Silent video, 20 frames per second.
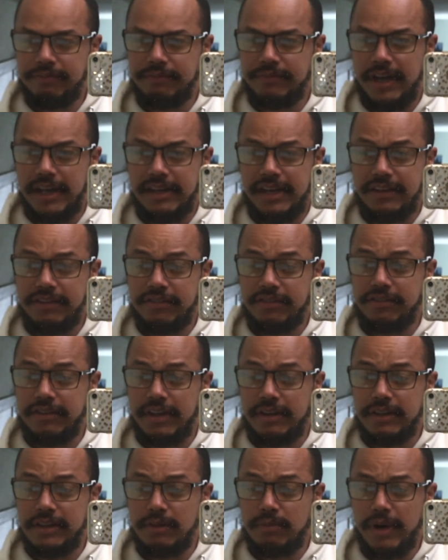Not
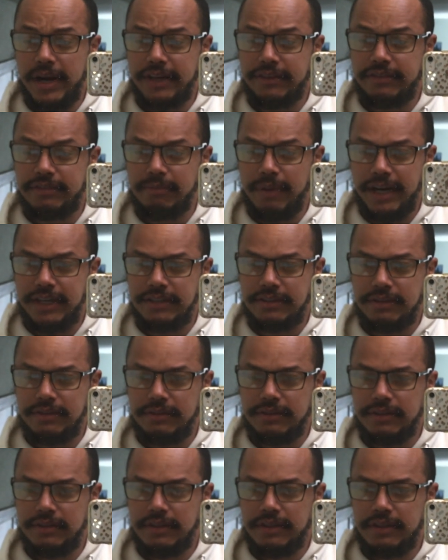necessarily a race, mind you.
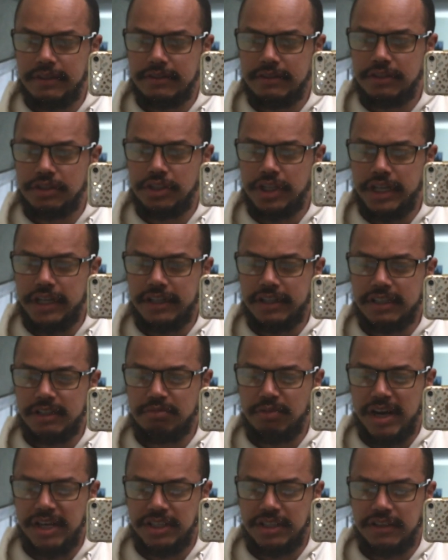A gene
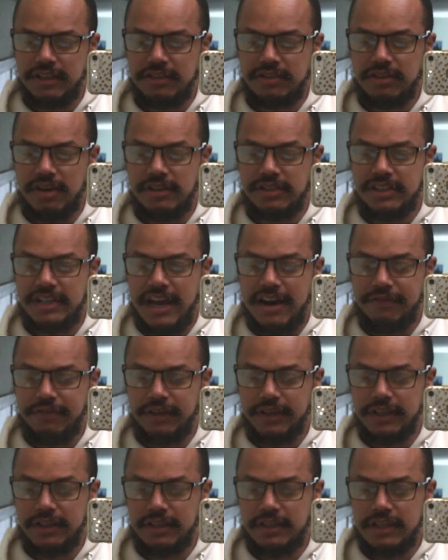expression that starts in
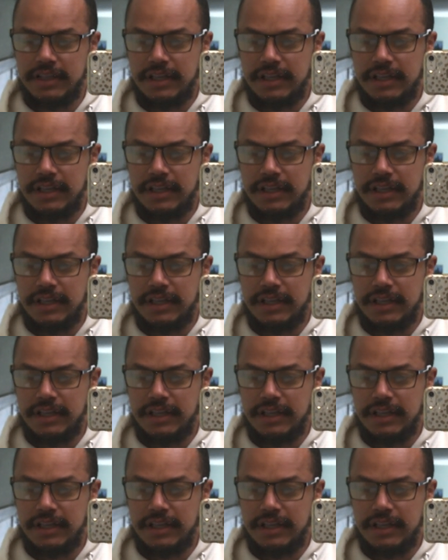Africa,